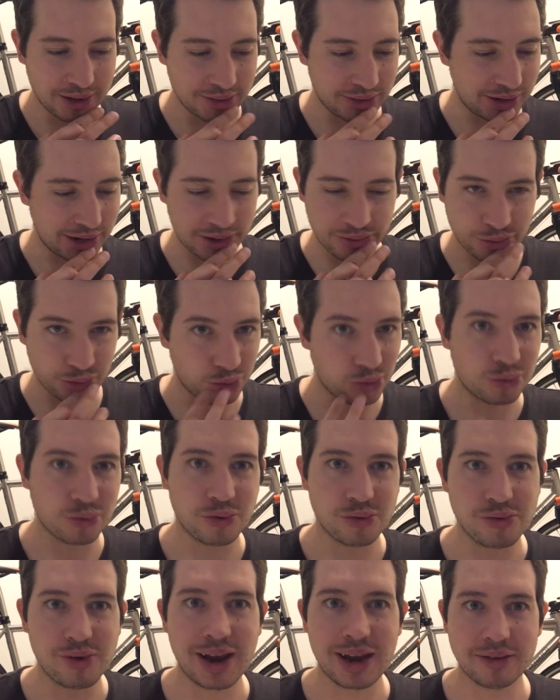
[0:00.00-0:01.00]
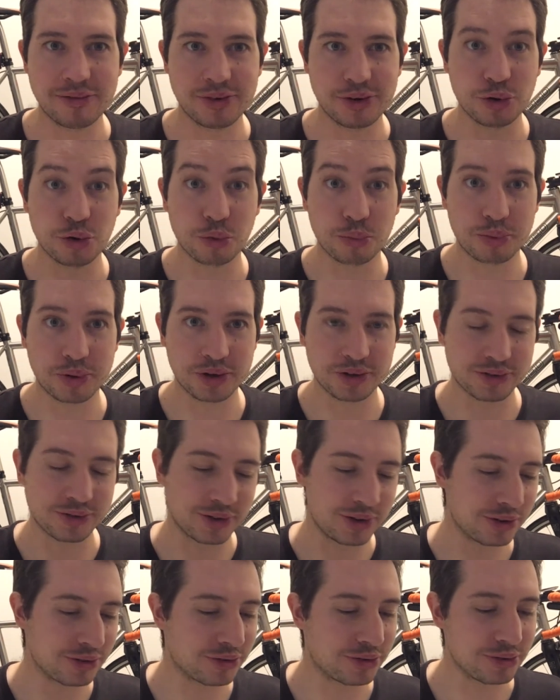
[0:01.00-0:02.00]
that I thought were relevant or
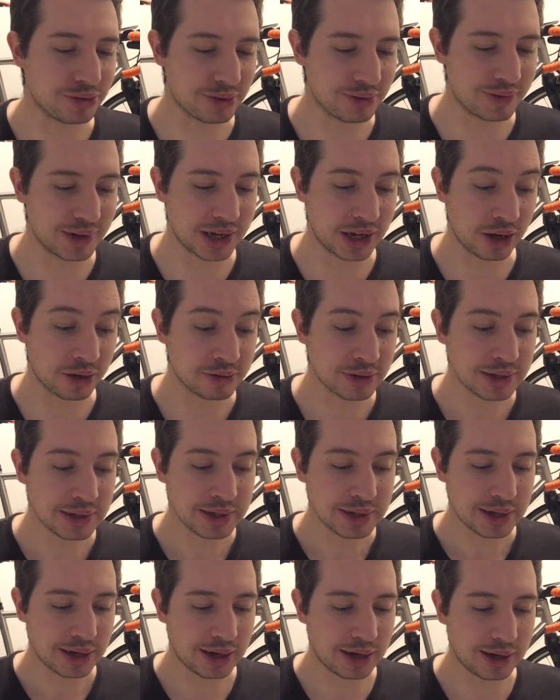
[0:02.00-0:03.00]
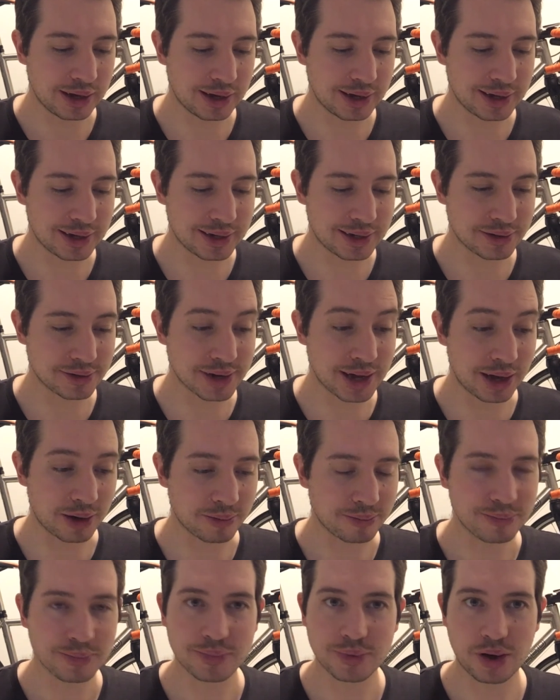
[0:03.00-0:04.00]
pertinent to the video.
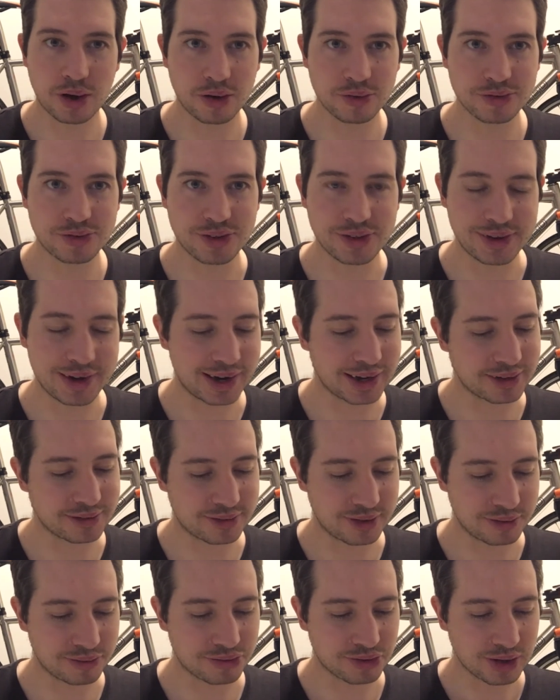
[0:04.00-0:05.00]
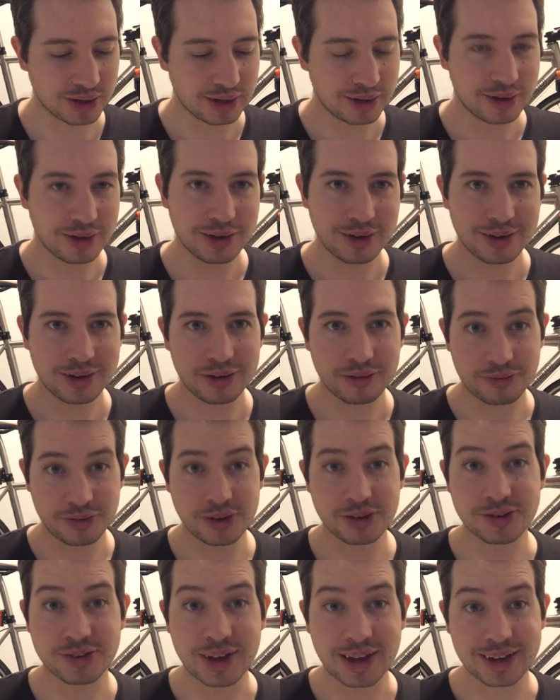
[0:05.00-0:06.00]
Now, on to the negatives.
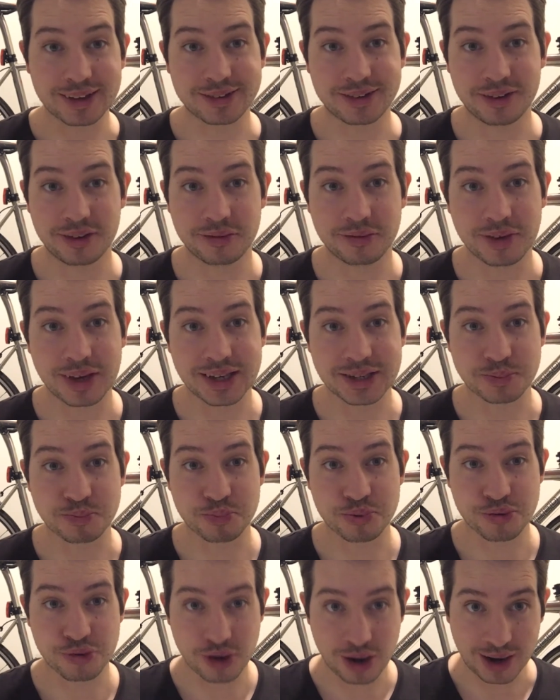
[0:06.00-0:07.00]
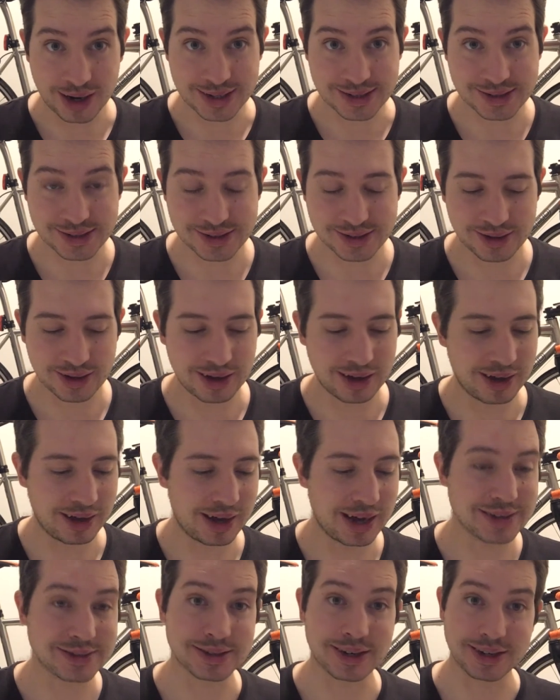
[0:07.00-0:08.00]
First negative is price.
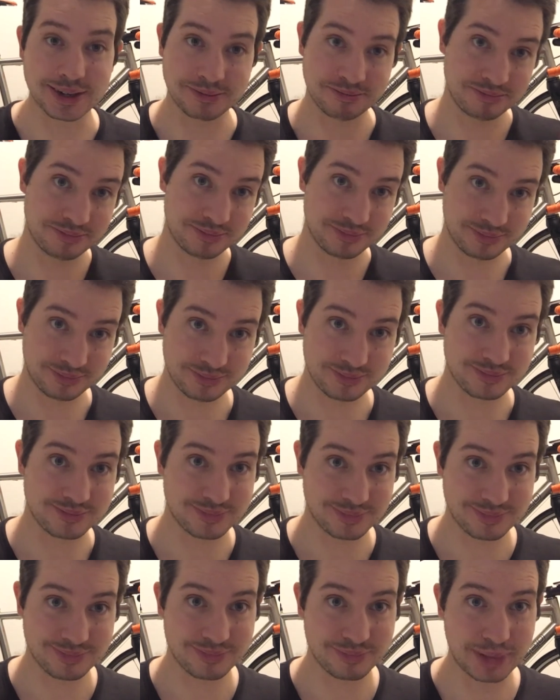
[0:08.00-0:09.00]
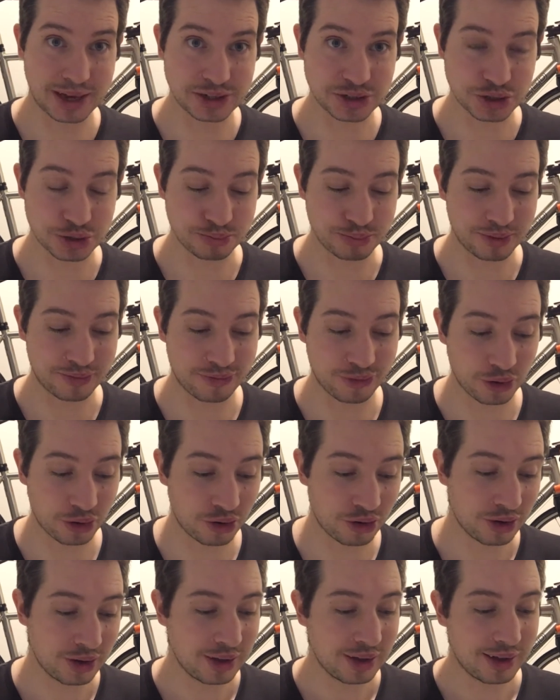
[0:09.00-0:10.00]
As I mentioned
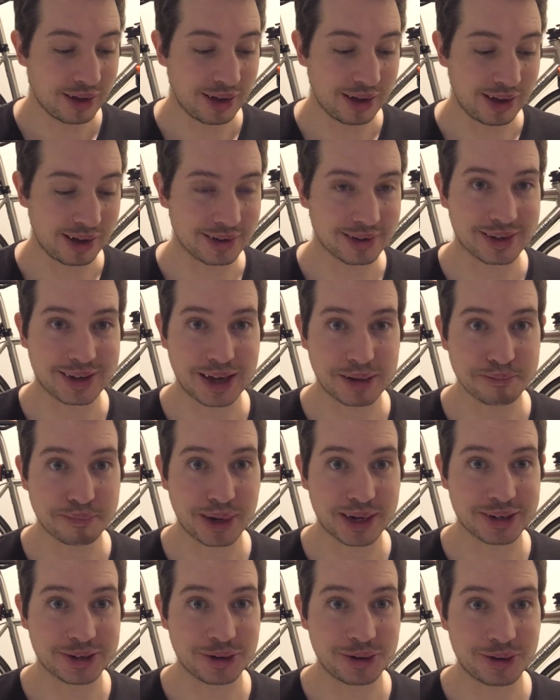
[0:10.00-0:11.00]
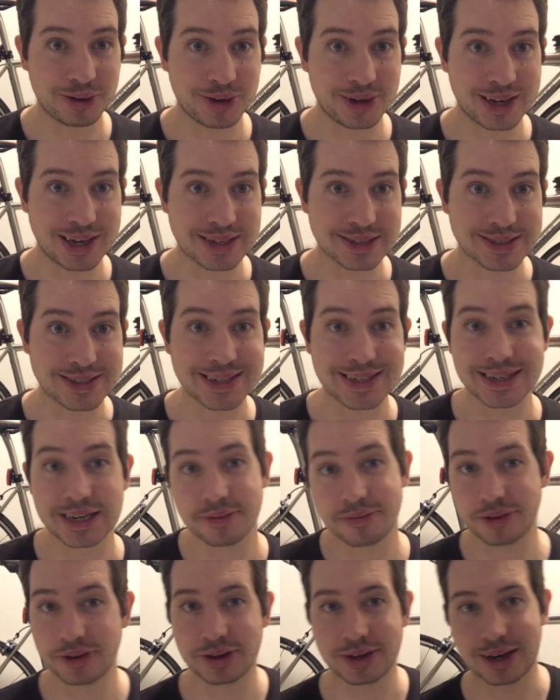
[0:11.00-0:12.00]
before, Campagnolo is
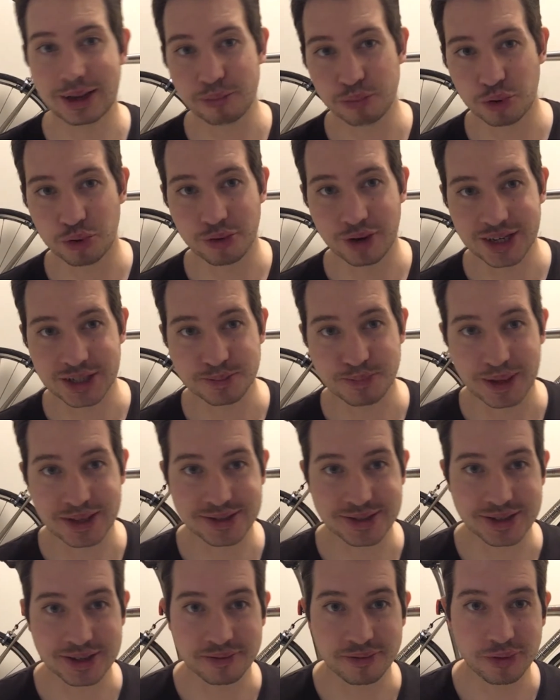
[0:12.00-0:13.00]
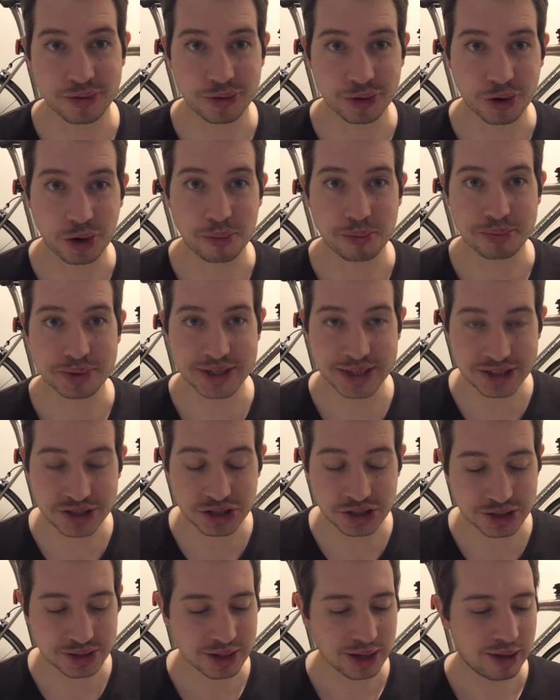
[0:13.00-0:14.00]
significantly more expensive than the
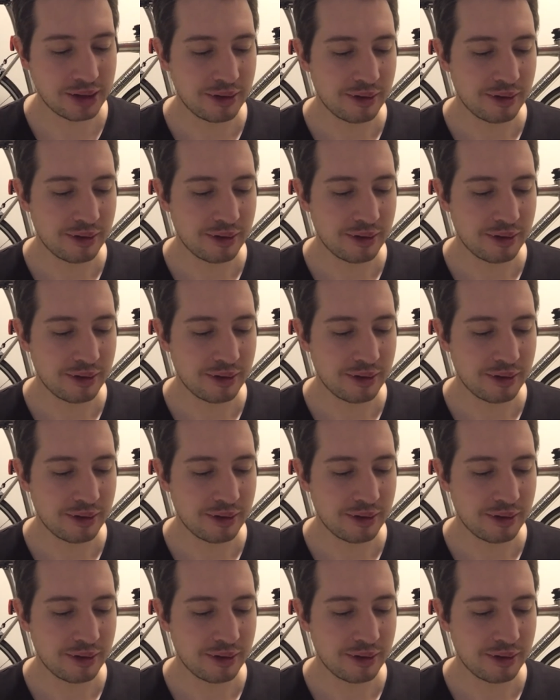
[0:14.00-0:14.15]
competition,